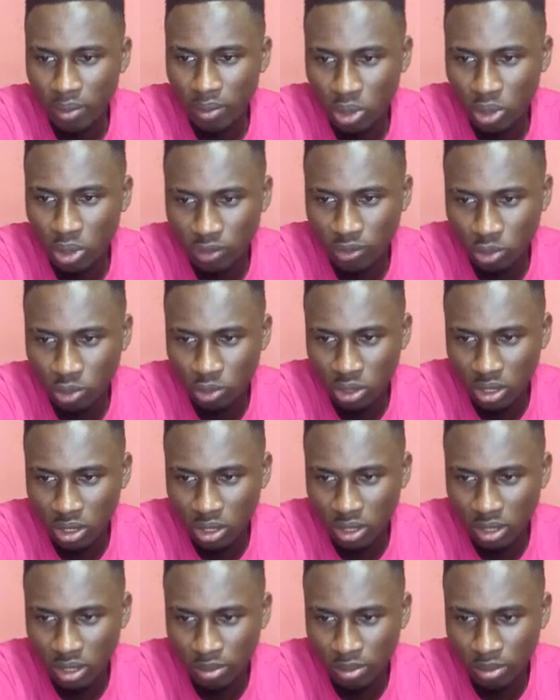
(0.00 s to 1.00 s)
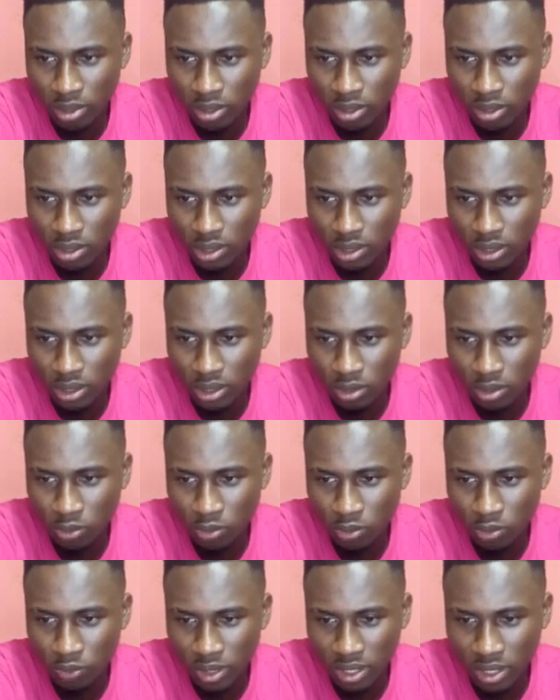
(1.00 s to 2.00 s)
gonna have to click a bit
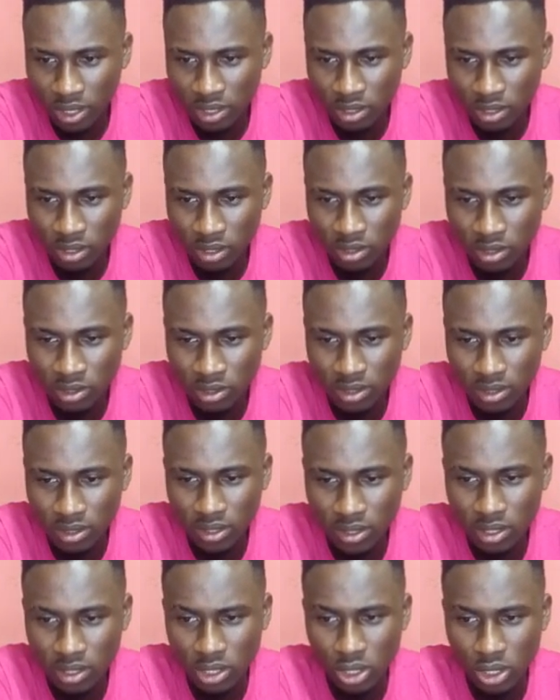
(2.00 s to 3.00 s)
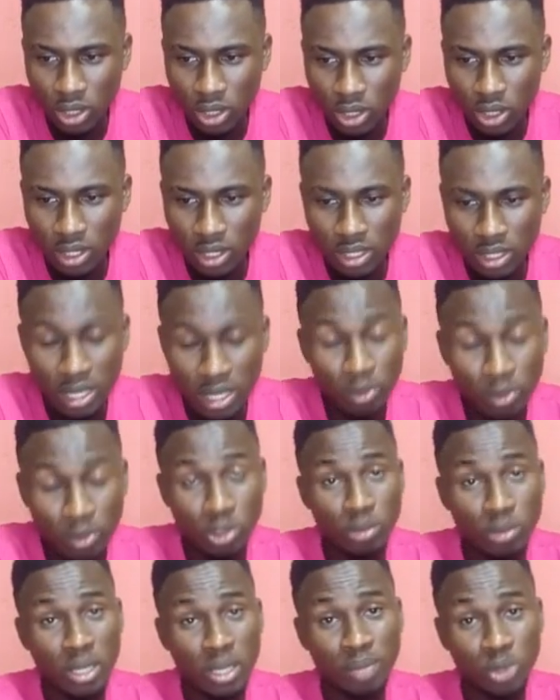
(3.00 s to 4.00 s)
to find that settings. Now
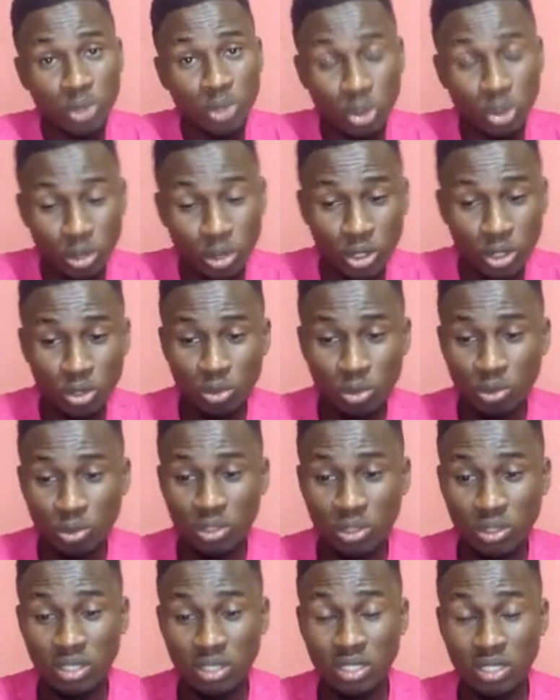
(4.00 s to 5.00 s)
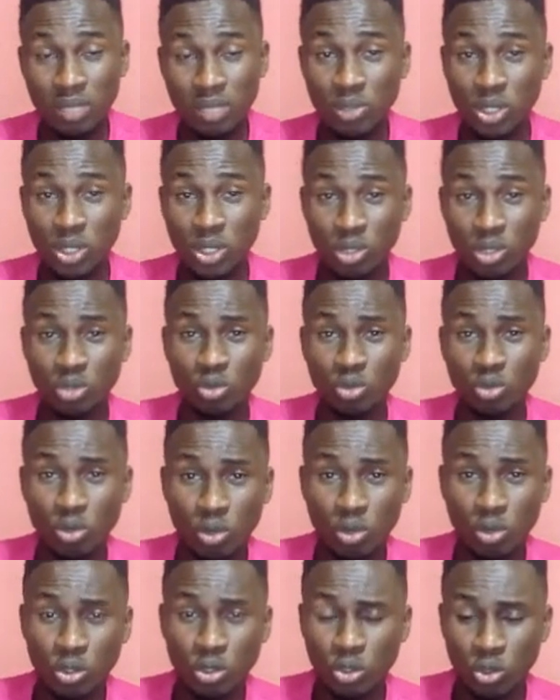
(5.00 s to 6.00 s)
I'm showing you the same thing you're
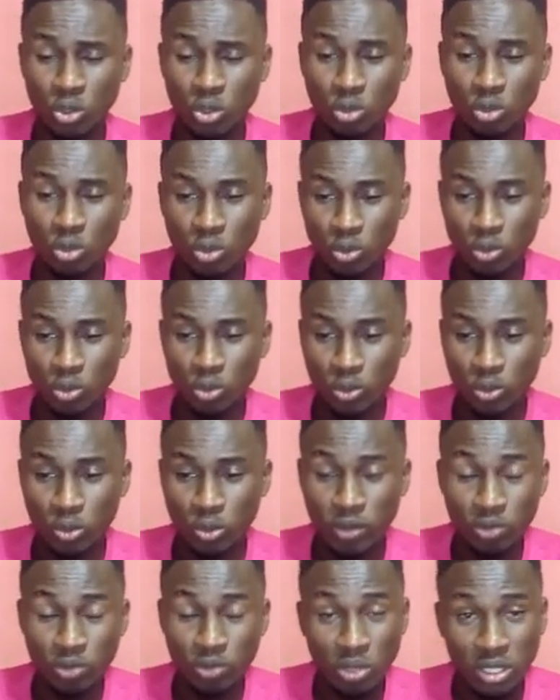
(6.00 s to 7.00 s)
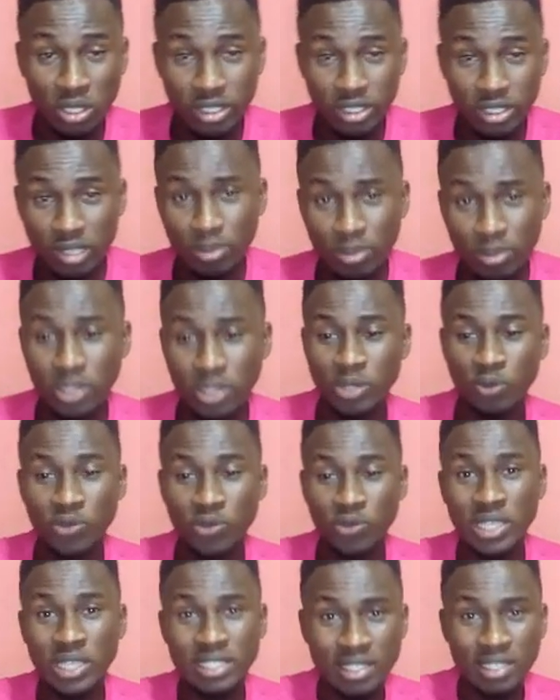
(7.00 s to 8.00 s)
also gonna do. You have to click a bit to
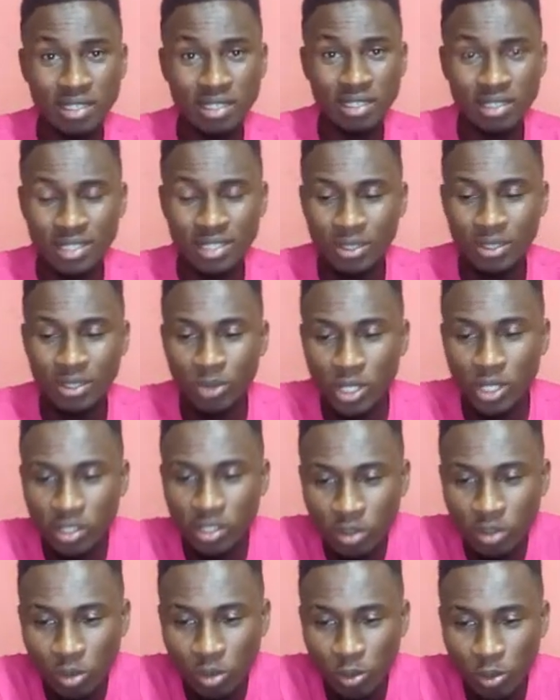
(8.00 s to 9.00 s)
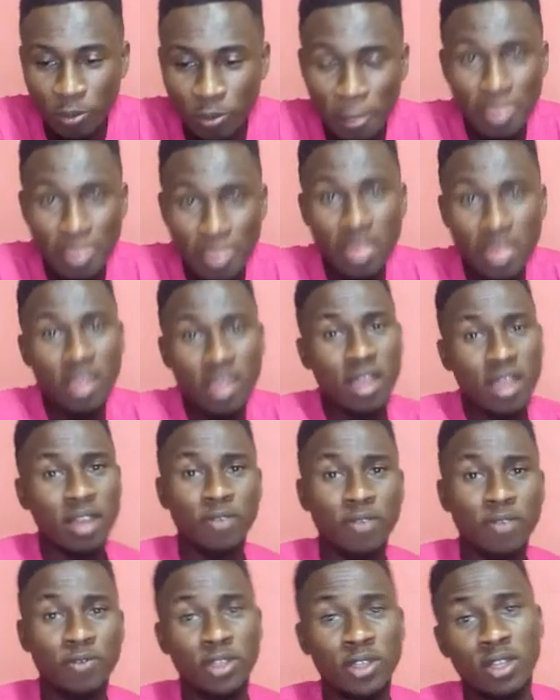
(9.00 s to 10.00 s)
find settings when you
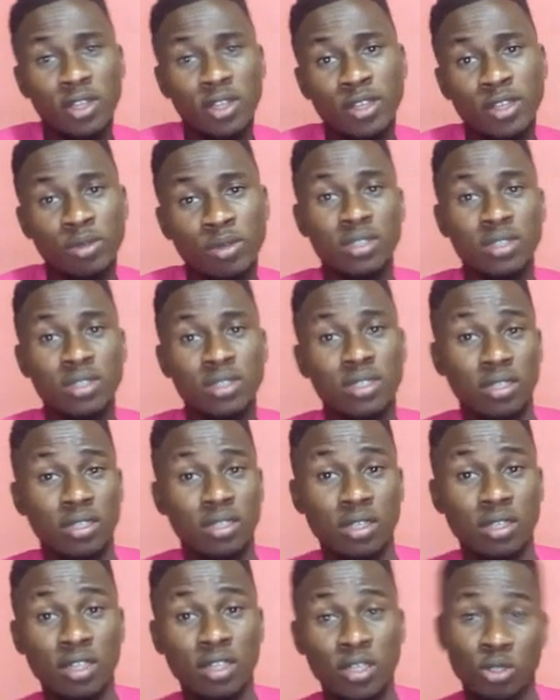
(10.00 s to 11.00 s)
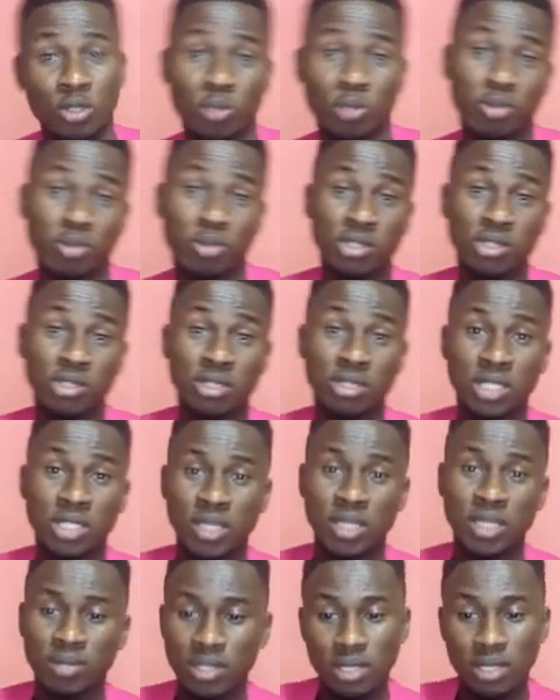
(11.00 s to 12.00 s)
are fiddling with Linux operating
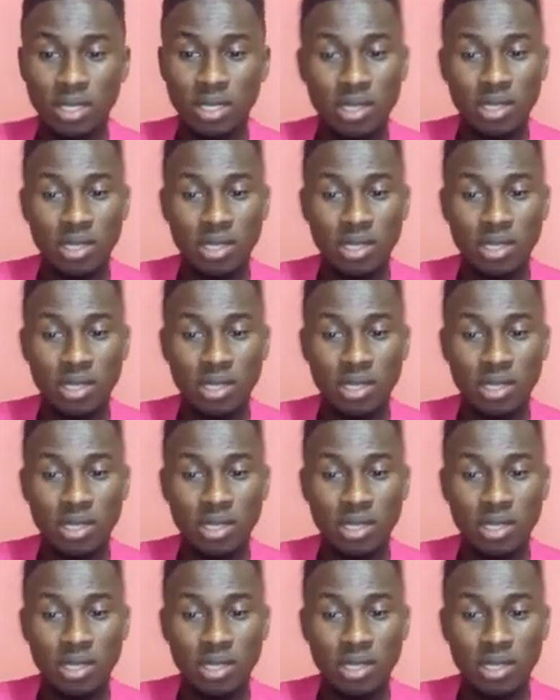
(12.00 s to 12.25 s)
systems,